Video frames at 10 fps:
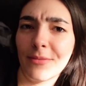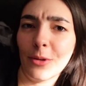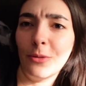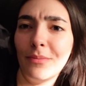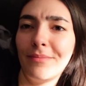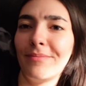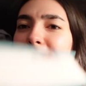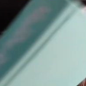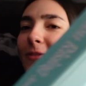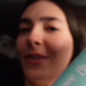Ooh,
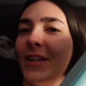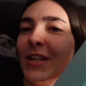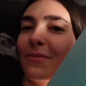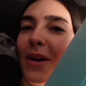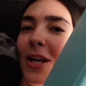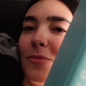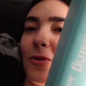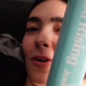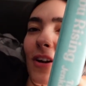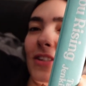to finish
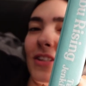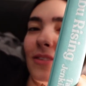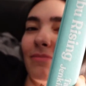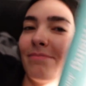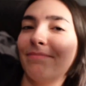Malibu Rising.